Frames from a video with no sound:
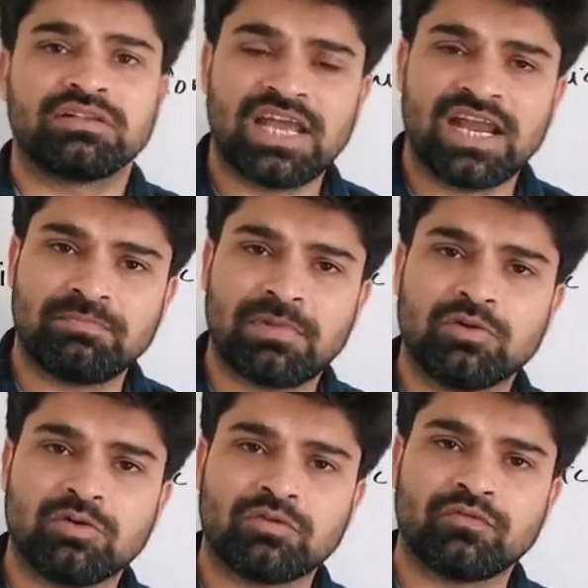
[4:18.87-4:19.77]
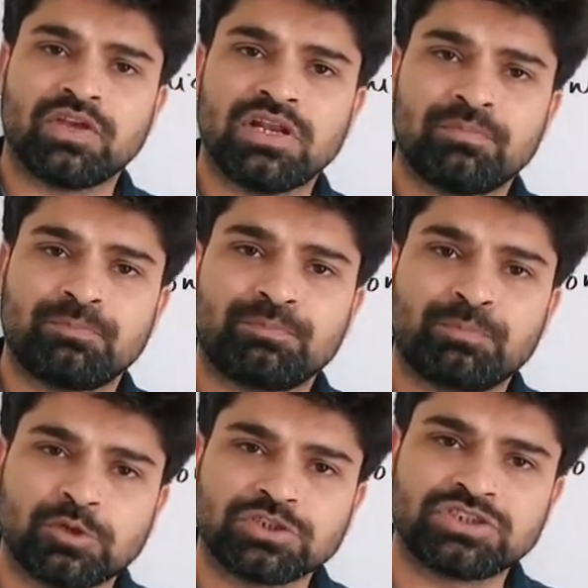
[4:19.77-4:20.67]
That balloon will
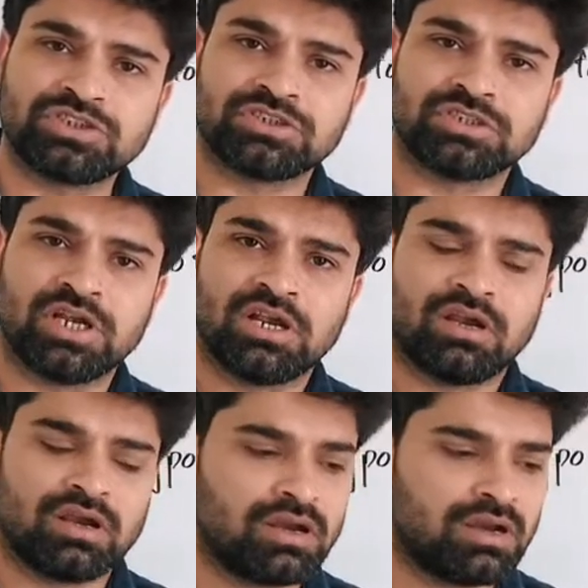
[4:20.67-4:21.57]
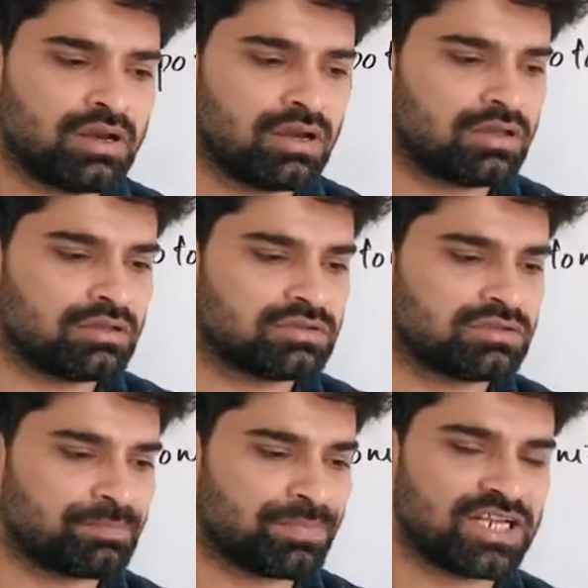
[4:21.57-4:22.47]
push
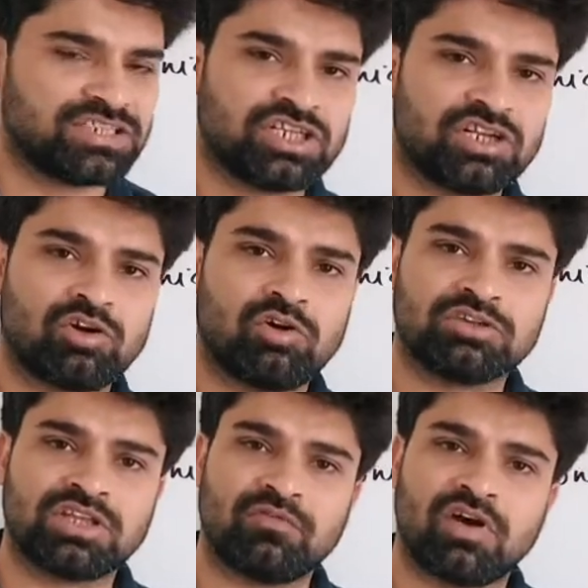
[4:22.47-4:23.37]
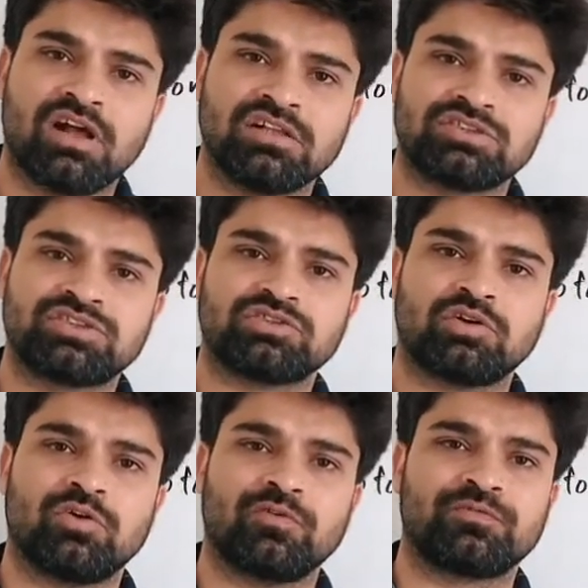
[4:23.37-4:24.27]
the pressure on the walls
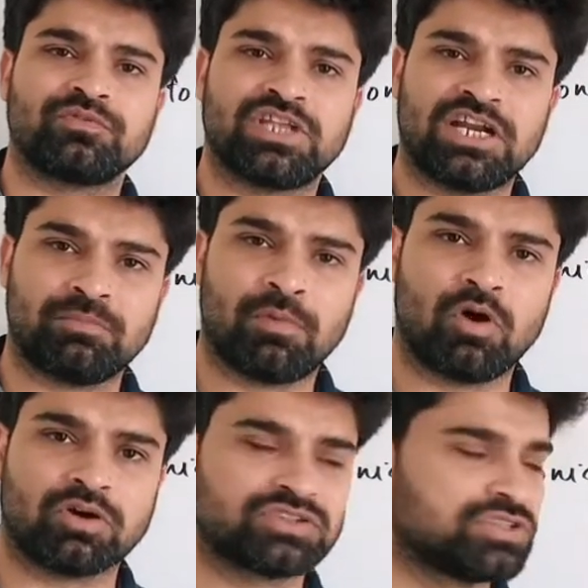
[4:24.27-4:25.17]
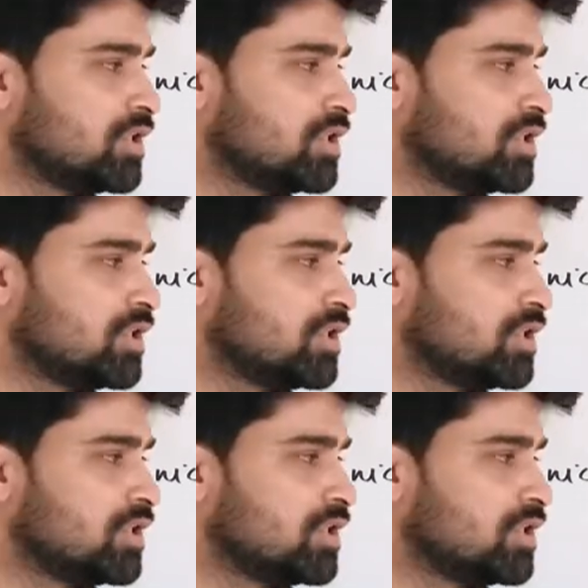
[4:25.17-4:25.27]
of that box.